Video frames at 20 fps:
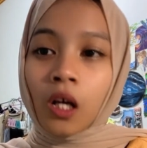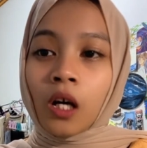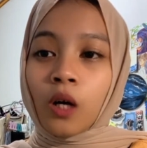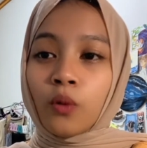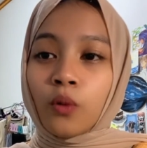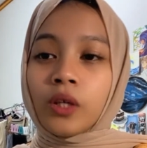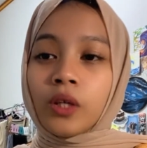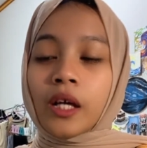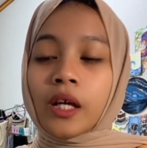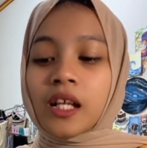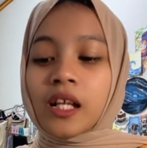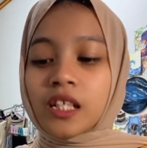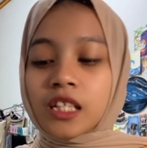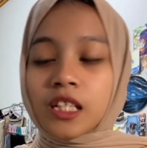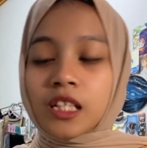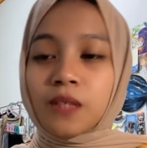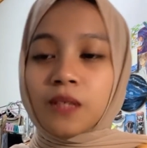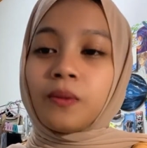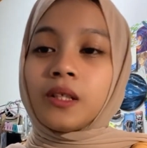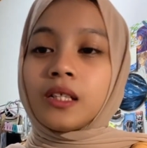we can
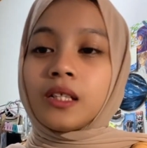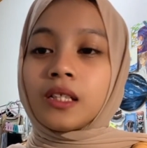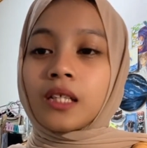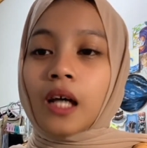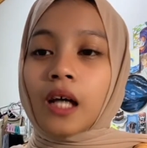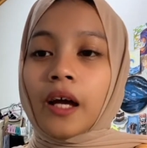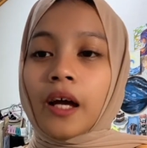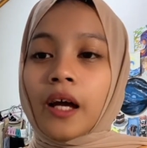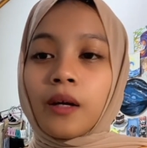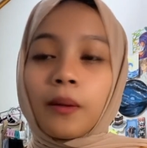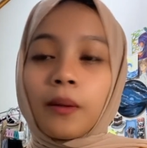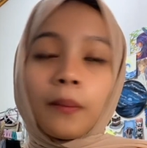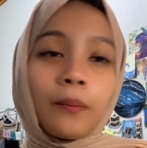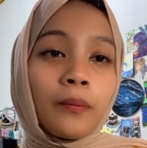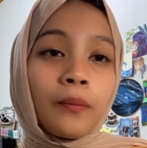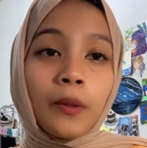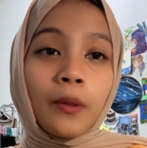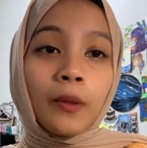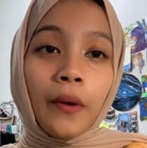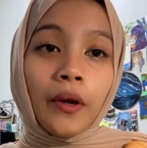simply say
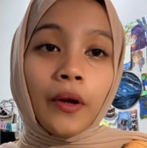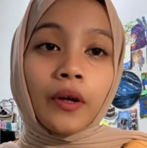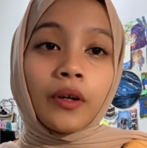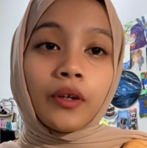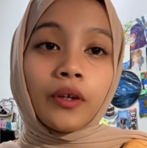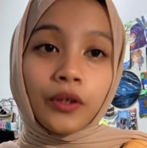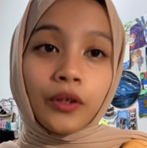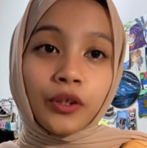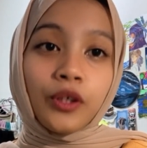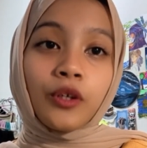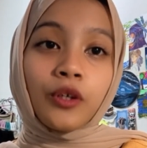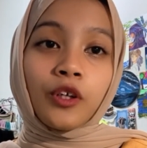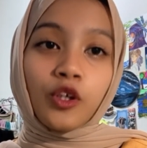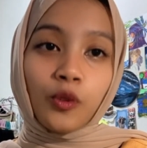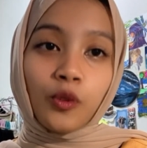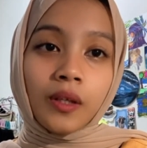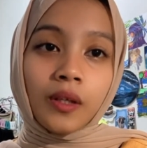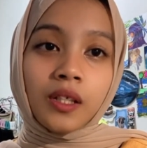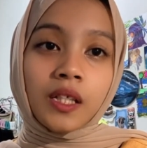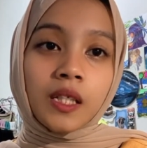prepare your
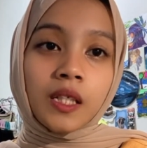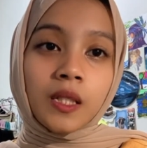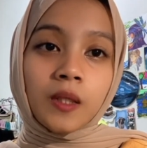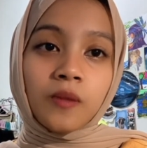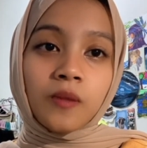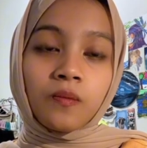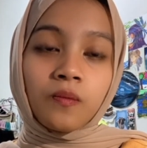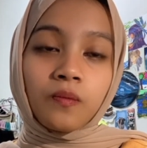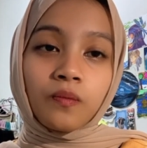documents.